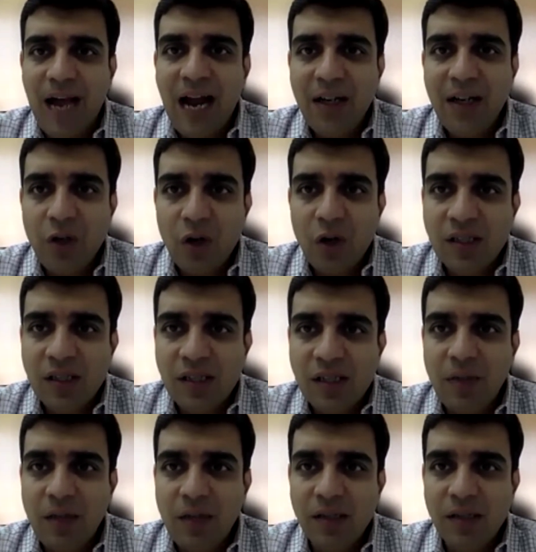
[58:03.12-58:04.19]
that
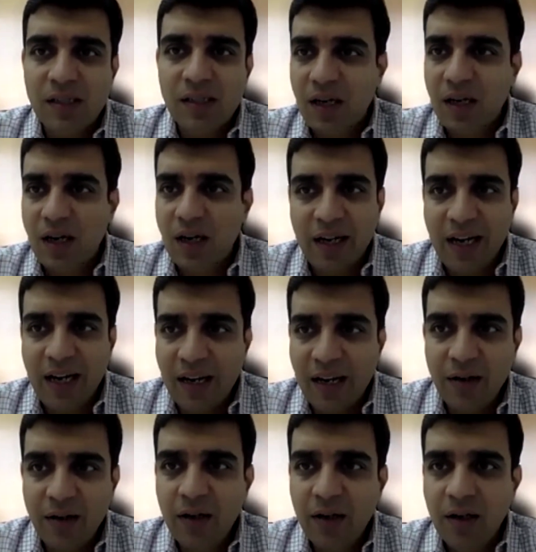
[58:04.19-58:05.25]
concept is
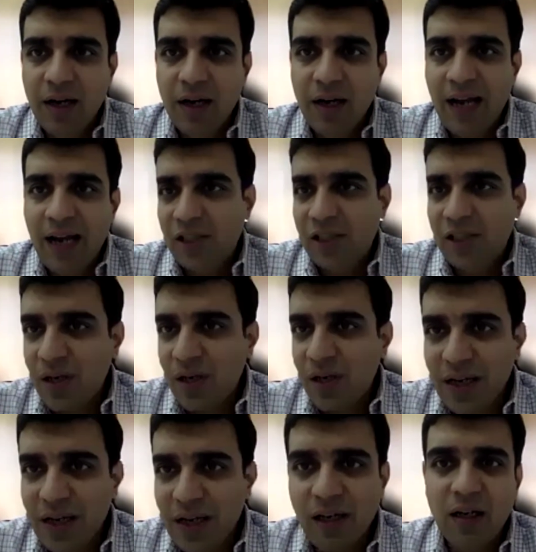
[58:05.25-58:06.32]
again extremely
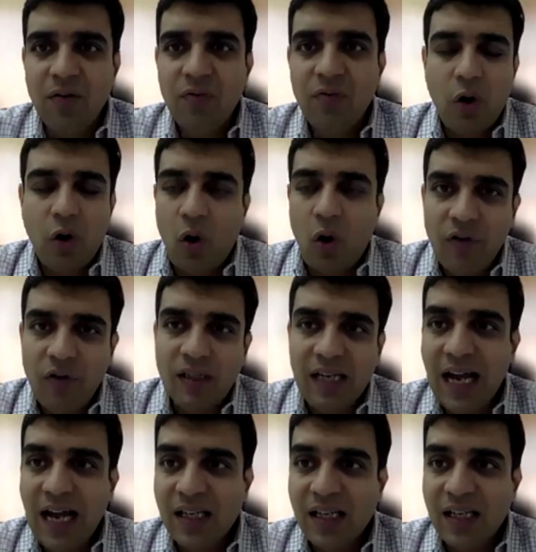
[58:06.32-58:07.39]
critical for all of
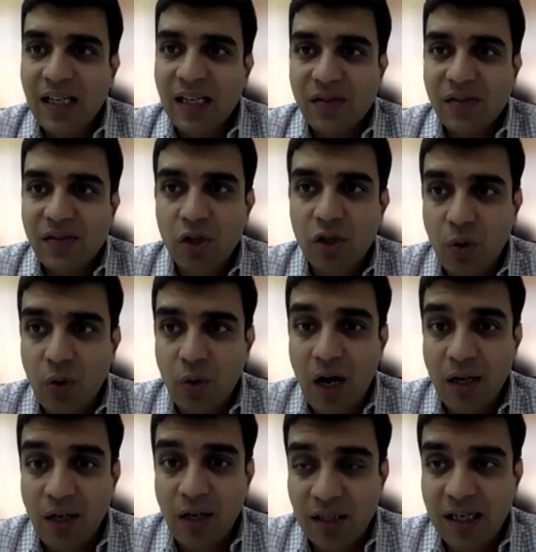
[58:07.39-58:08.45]
us as founders to
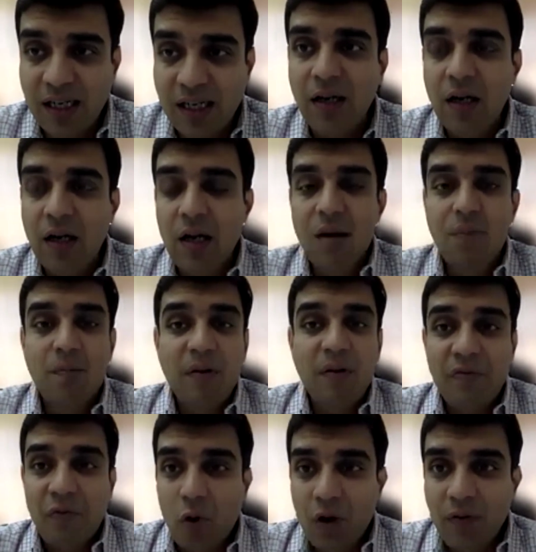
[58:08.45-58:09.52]
understand
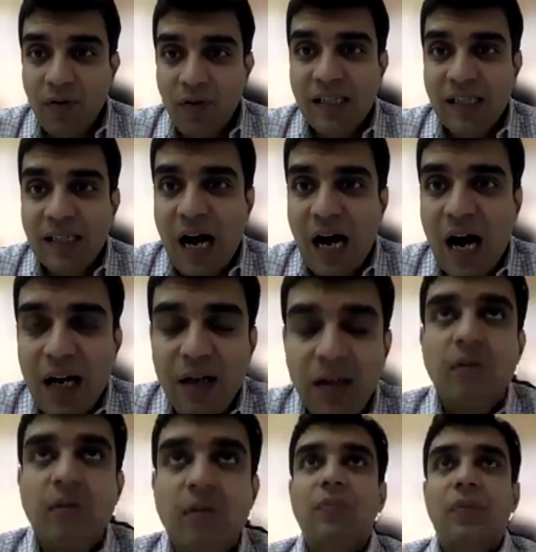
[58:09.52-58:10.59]
before we
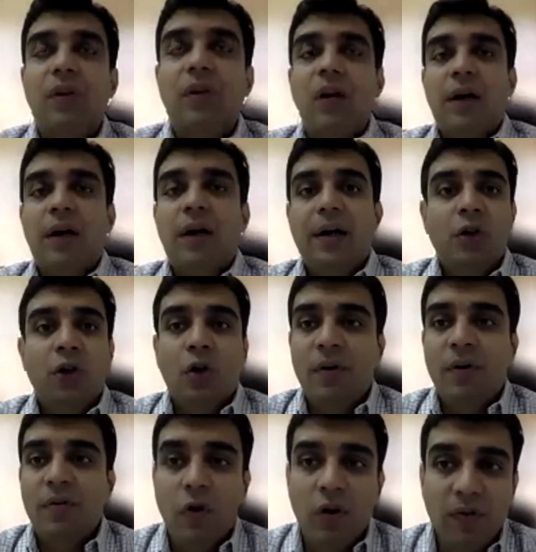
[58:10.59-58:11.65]
start,
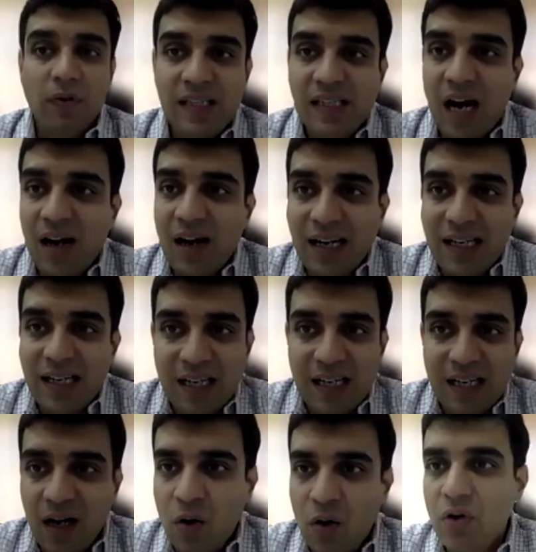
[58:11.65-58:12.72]
before we start raising
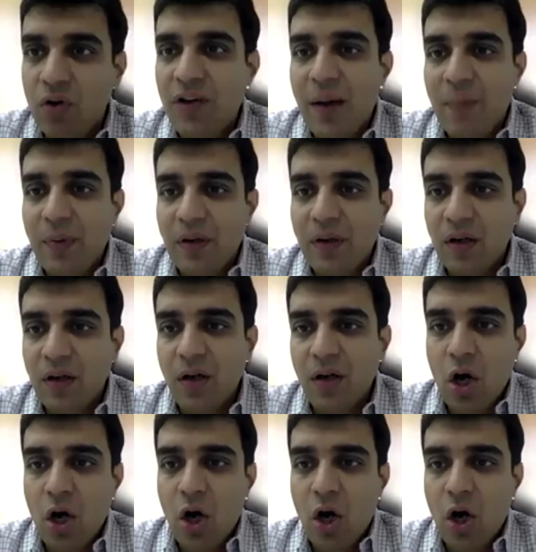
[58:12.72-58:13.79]
a round of capital,
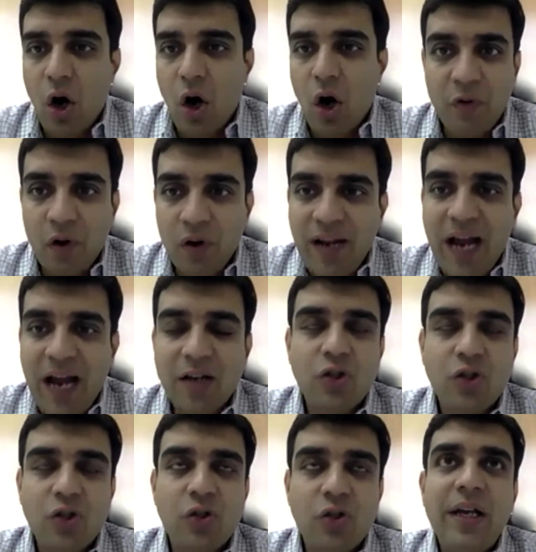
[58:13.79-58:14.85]
or before we
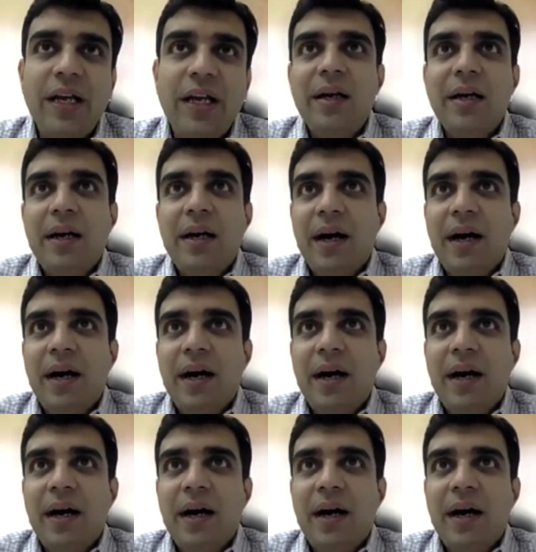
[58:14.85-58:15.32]
actually,